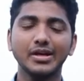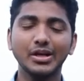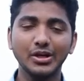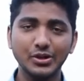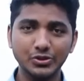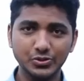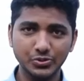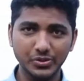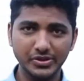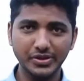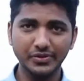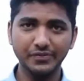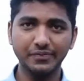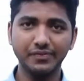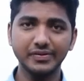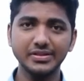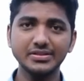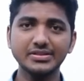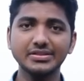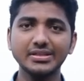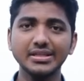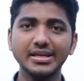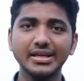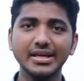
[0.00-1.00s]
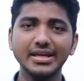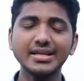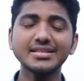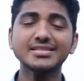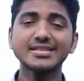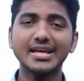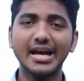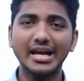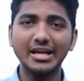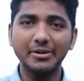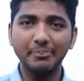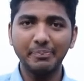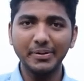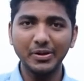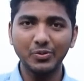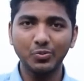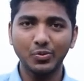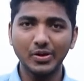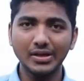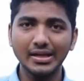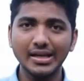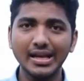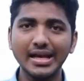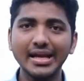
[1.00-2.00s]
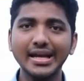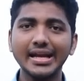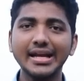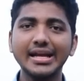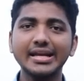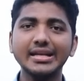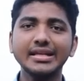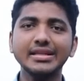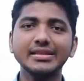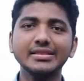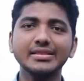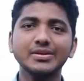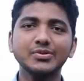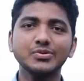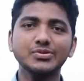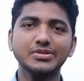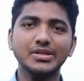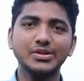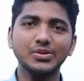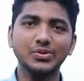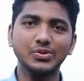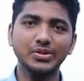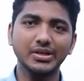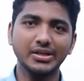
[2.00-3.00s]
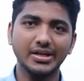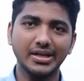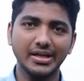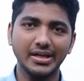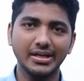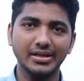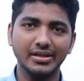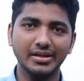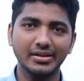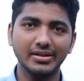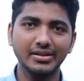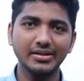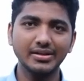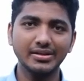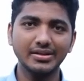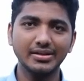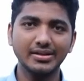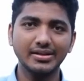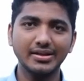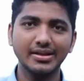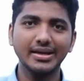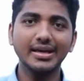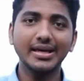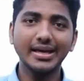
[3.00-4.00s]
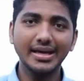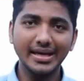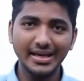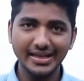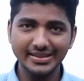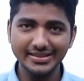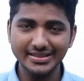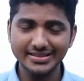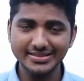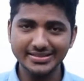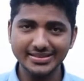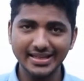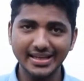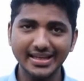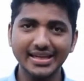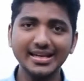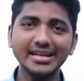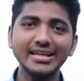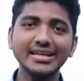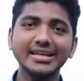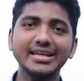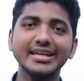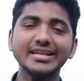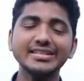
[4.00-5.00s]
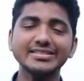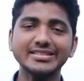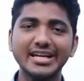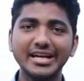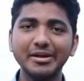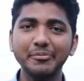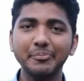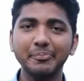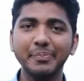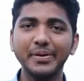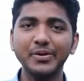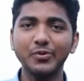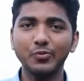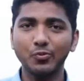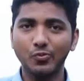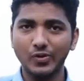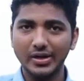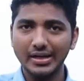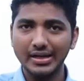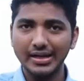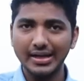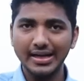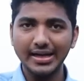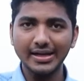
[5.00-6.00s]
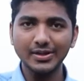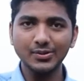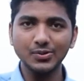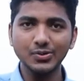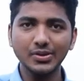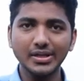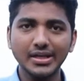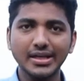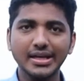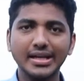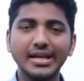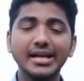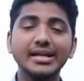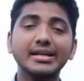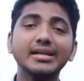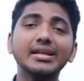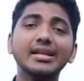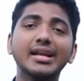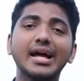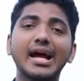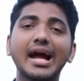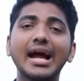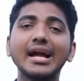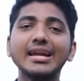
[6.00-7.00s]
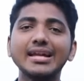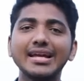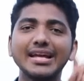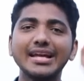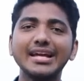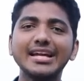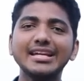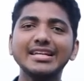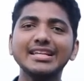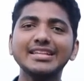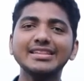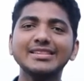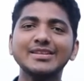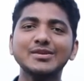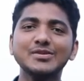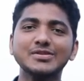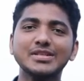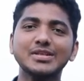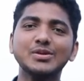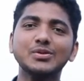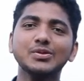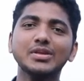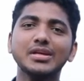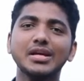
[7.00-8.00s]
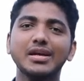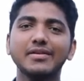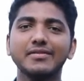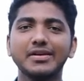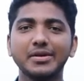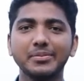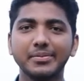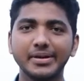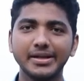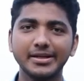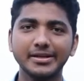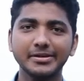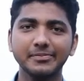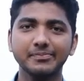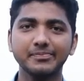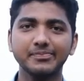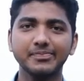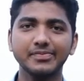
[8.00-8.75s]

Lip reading: So in the first case, I paid 1,18,000 to the caterer. In the second case, I am paying 1 lakh to the caterer and 18,000 to the government.